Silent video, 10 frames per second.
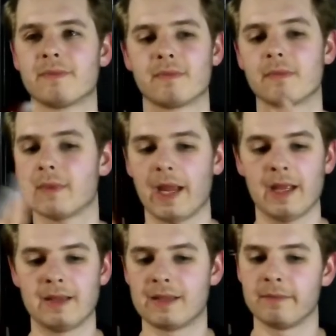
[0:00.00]
it
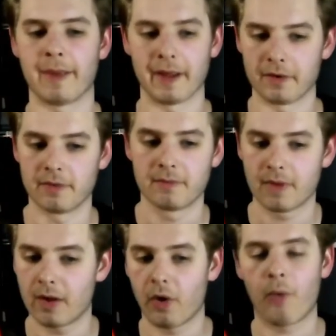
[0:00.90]
didn't matter.
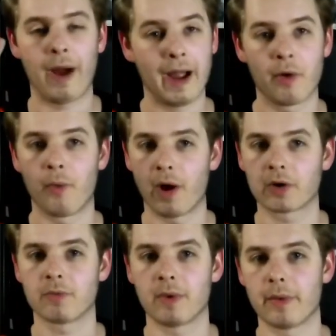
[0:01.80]
Ohio walked
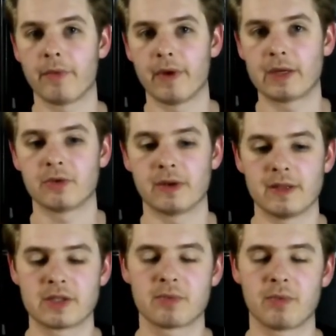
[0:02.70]
away with victory in
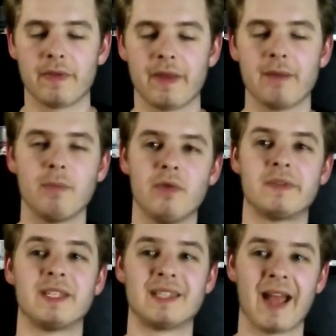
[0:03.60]
this one. They moved to
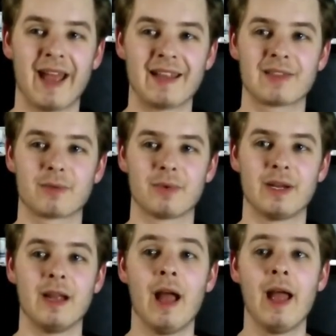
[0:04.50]
10-3
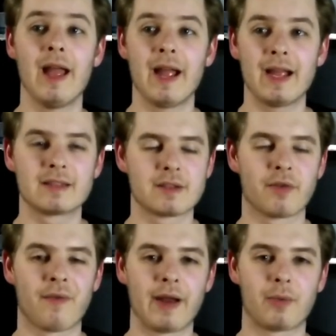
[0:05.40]
as their
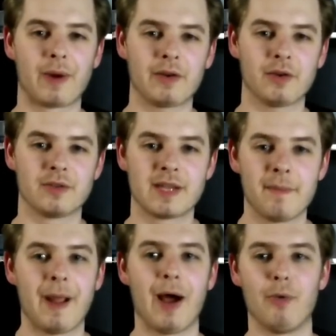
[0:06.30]
final record. Tim
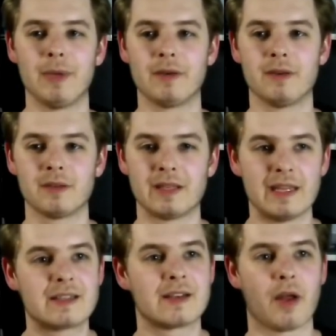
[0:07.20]
Albin gets
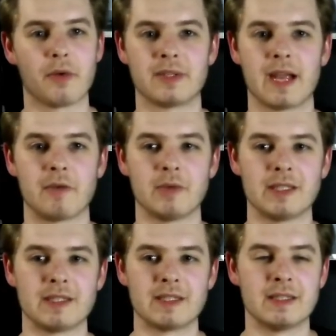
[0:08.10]
another 10-win
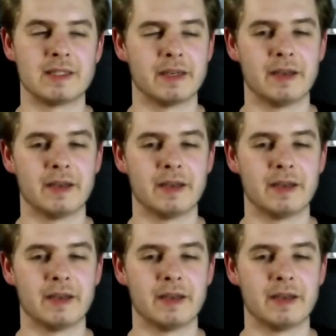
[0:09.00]
season.